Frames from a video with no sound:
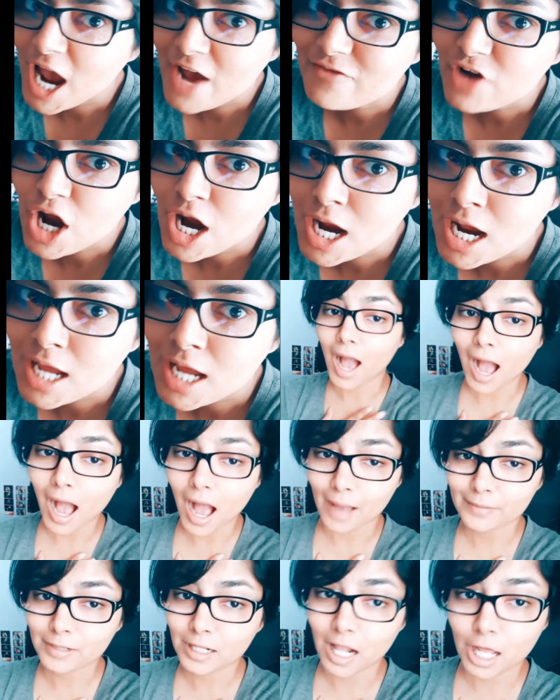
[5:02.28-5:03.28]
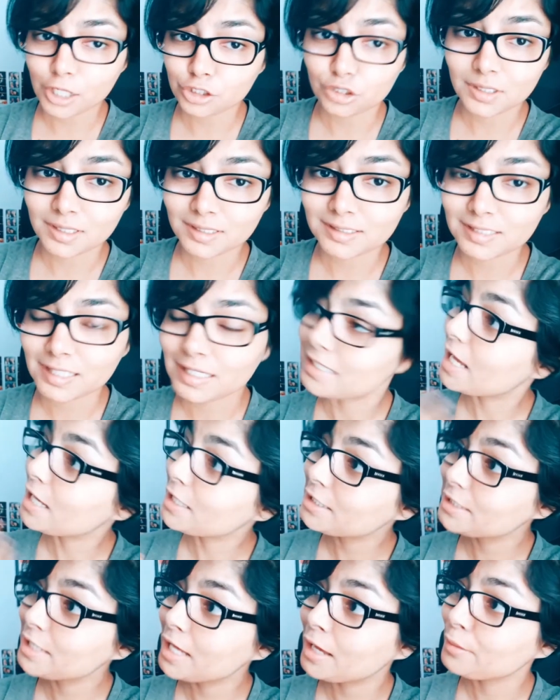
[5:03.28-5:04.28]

Jeffrey! I'm glad you can see 92